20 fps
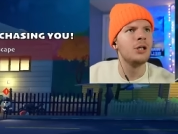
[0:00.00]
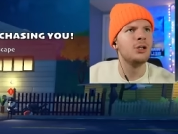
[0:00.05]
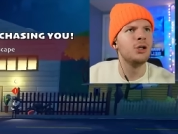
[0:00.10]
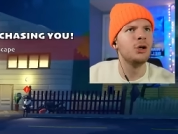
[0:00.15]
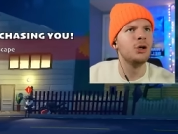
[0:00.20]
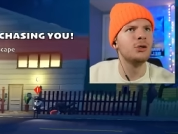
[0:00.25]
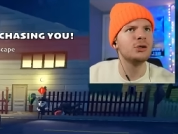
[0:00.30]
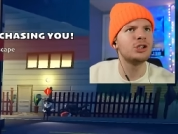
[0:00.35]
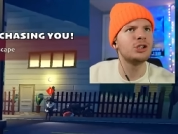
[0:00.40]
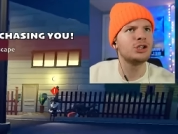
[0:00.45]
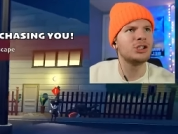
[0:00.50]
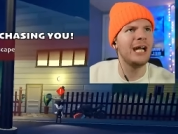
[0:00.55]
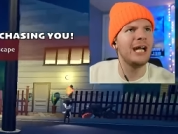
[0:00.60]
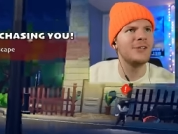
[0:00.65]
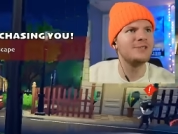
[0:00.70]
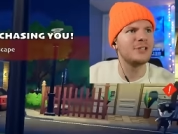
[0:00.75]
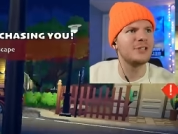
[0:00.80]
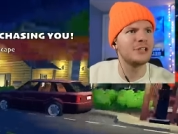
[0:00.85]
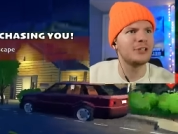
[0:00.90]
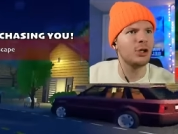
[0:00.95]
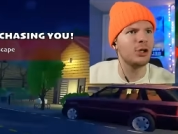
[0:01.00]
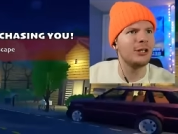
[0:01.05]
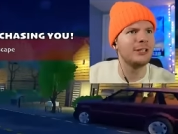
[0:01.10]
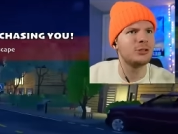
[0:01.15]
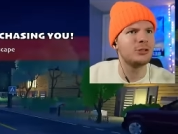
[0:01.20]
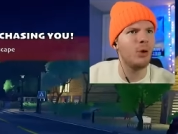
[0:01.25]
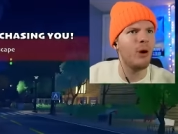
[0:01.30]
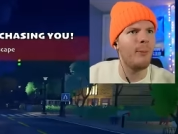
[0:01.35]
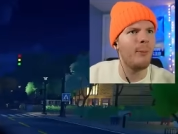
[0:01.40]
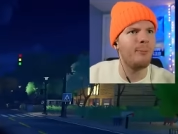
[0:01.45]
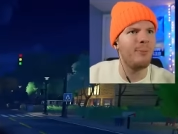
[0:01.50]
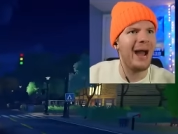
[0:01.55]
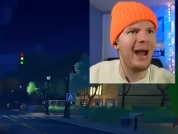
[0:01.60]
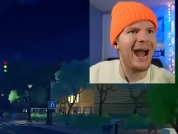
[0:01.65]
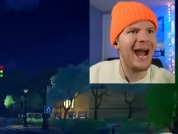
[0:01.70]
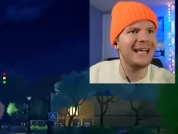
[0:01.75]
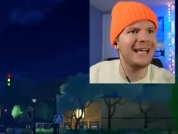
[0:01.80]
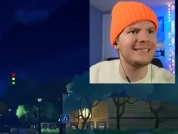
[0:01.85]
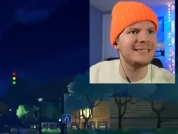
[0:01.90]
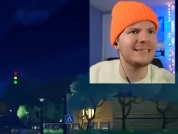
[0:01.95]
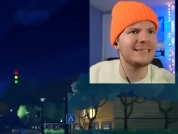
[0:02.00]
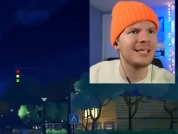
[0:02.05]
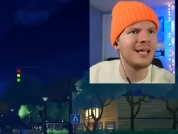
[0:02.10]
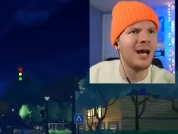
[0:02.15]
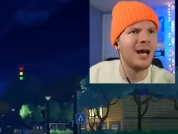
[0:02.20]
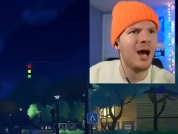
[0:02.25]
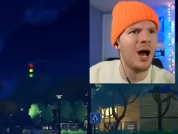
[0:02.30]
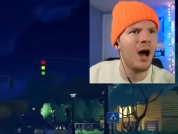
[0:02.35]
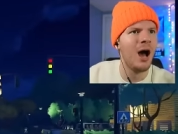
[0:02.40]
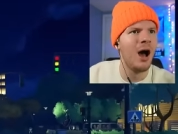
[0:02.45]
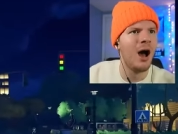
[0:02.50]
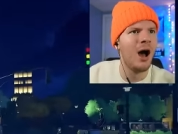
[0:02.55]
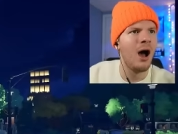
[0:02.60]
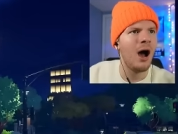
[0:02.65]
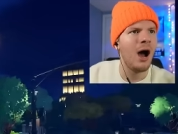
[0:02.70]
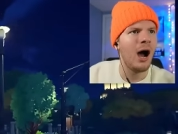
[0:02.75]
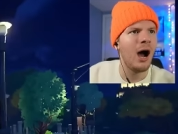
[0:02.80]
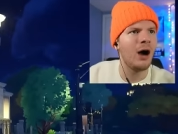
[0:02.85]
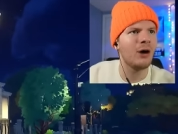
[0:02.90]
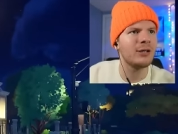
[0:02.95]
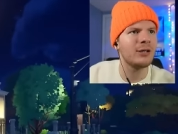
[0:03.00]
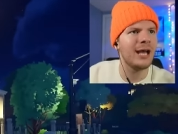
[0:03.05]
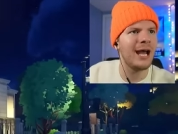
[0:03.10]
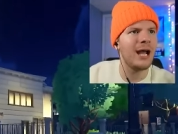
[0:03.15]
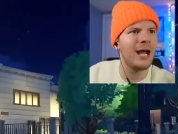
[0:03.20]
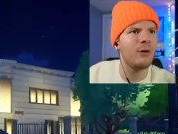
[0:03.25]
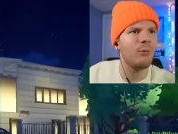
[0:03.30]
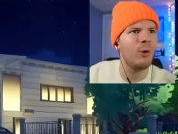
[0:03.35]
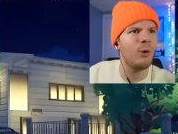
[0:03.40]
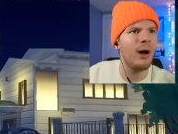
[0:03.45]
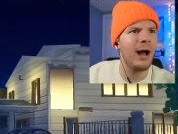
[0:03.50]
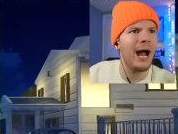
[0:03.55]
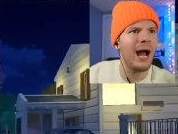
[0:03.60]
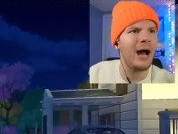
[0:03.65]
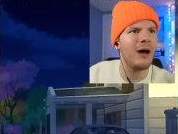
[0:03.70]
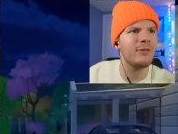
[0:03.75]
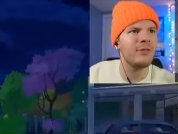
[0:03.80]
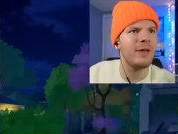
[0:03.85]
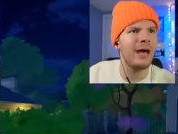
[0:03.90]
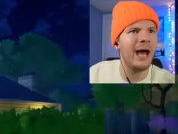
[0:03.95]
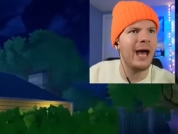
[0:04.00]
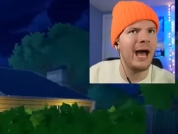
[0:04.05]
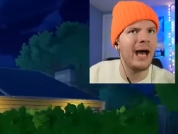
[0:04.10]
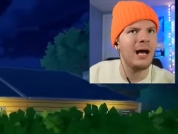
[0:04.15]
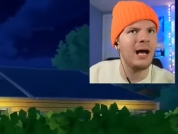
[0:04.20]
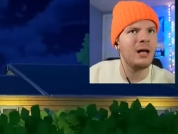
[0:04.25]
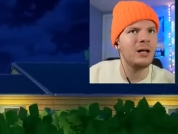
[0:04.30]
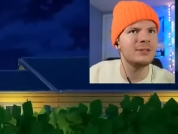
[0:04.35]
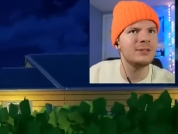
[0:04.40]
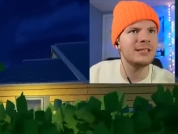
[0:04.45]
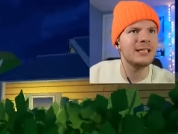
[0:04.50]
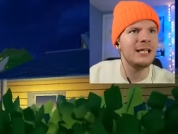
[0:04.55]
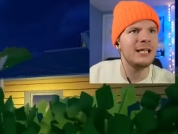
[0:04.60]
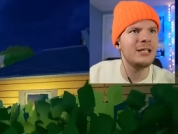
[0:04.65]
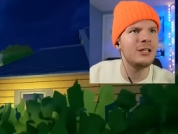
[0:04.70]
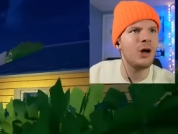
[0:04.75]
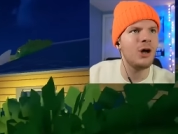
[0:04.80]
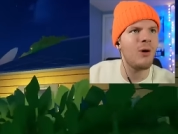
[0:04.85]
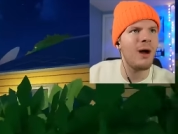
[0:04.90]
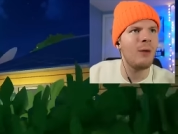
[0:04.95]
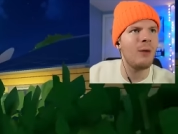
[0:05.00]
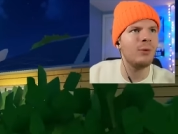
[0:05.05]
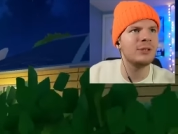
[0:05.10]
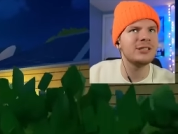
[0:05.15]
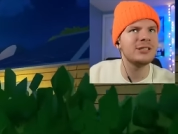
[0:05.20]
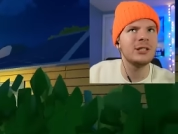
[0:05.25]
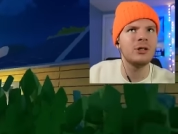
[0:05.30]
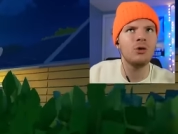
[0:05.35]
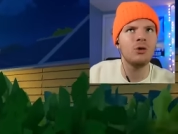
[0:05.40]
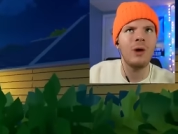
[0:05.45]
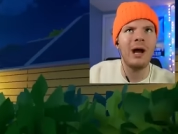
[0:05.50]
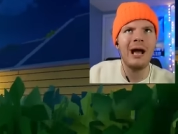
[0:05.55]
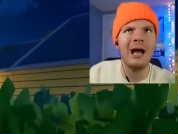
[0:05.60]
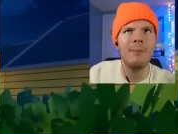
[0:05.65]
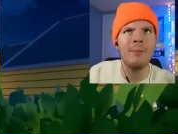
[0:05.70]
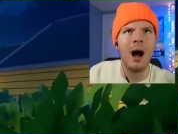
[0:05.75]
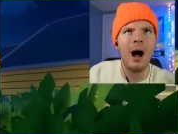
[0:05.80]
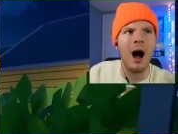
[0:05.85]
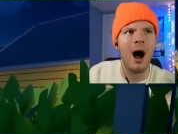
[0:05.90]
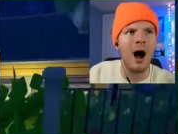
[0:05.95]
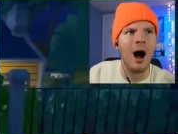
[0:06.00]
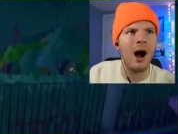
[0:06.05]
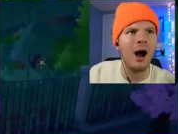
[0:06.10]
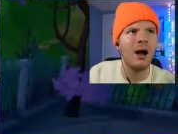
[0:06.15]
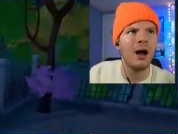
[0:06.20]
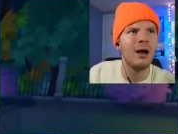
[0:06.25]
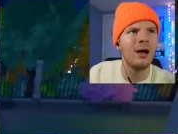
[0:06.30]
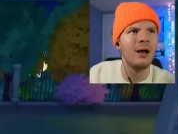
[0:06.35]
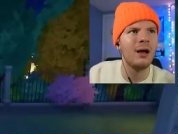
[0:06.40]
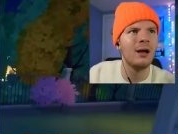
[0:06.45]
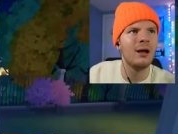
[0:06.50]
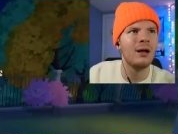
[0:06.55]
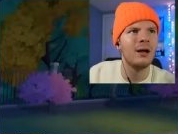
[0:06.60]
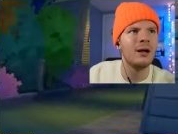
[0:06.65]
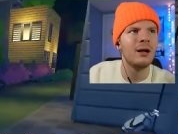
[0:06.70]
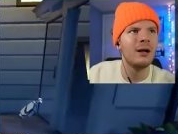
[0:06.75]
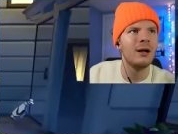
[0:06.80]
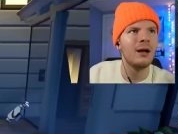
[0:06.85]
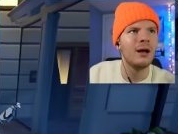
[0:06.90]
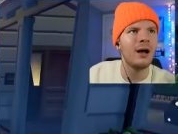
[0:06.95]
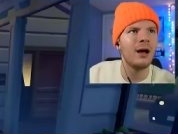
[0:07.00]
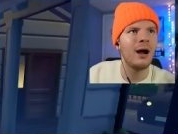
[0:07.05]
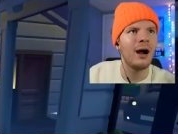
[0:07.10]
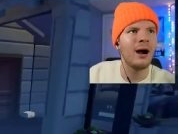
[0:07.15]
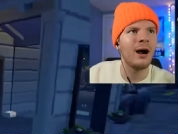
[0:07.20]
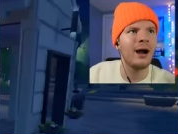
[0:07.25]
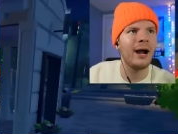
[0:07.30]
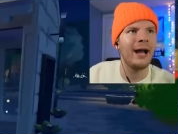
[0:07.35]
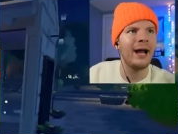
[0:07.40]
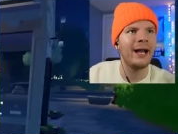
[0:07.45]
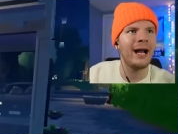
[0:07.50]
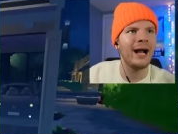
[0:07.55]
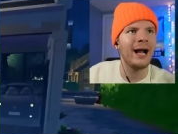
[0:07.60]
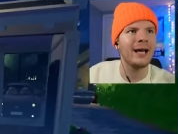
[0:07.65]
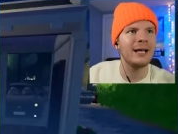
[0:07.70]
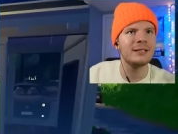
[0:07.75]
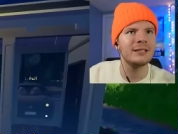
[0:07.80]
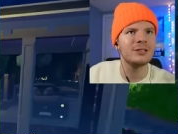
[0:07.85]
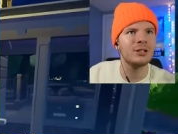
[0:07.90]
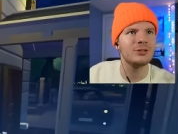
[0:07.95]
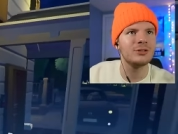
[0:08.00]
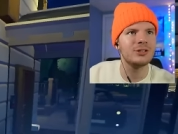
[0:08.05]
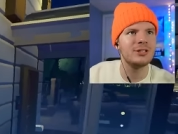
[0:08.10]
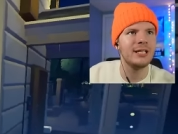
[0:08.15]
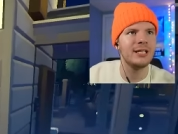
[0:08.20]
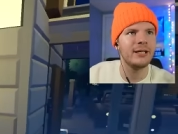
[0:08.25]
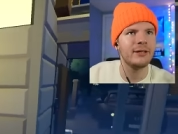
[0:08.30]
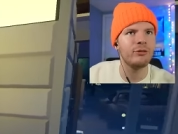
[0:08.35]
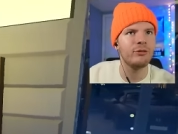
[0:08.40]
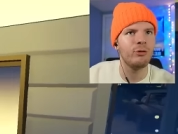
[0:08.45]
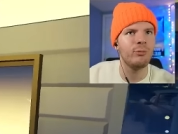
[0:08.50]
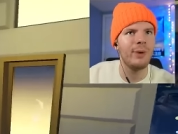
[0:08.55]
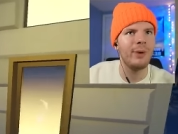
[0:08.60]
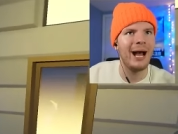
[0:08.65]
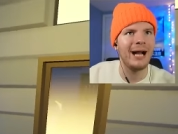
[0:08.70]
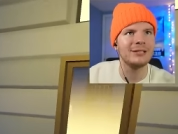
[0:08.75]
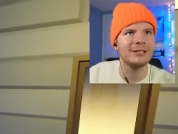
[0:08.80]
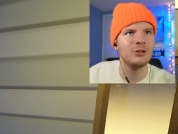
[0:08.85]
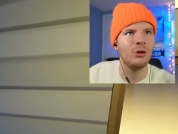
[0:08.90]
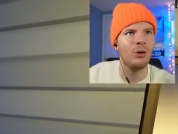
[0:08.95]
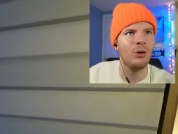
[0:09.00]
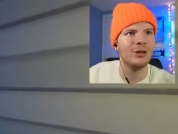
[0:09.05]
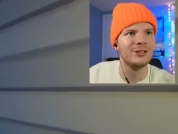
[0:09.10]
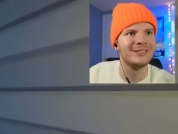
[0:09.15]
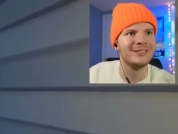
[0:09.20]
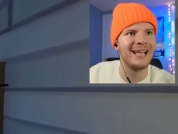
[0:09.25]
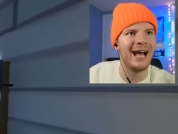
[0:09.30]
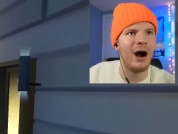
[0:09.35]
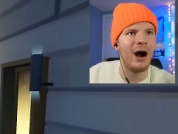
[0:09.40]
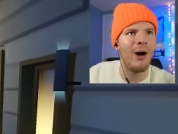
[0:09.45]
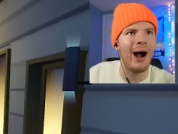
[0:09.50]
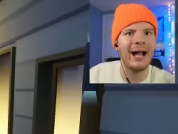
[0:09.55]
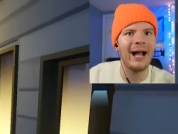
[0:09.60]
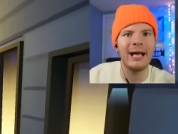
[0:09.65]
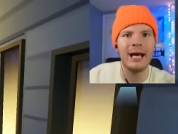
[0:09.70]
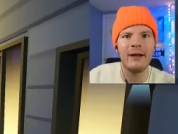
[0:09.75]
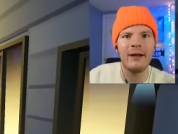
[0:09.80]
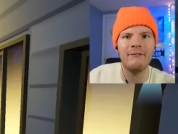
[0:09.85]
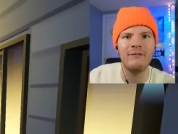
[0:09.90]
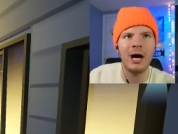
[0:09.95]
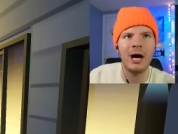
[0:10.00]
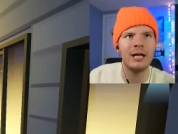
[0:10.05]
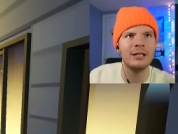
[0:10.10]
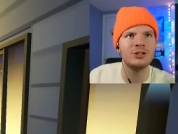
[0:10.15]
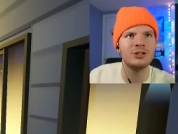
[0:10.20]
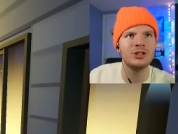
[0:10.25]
You shift and turn into a bat? Okay, well how the hell did he know I wasn't grandma? All right, I gotta start sneaking through back doors now. I gotta find a